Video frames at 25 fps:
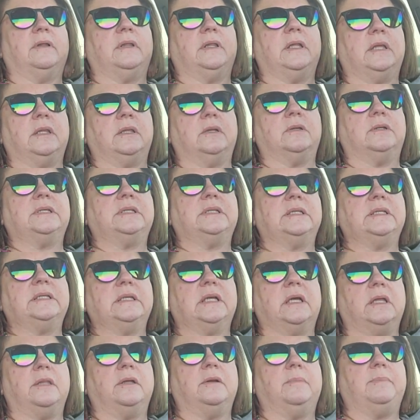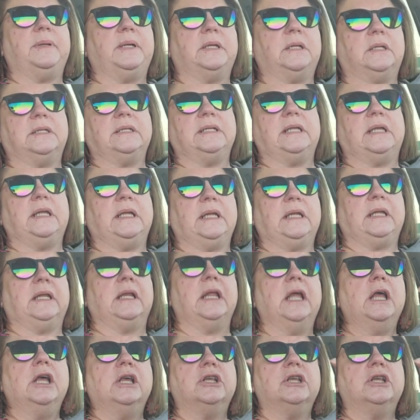And then there's this other building.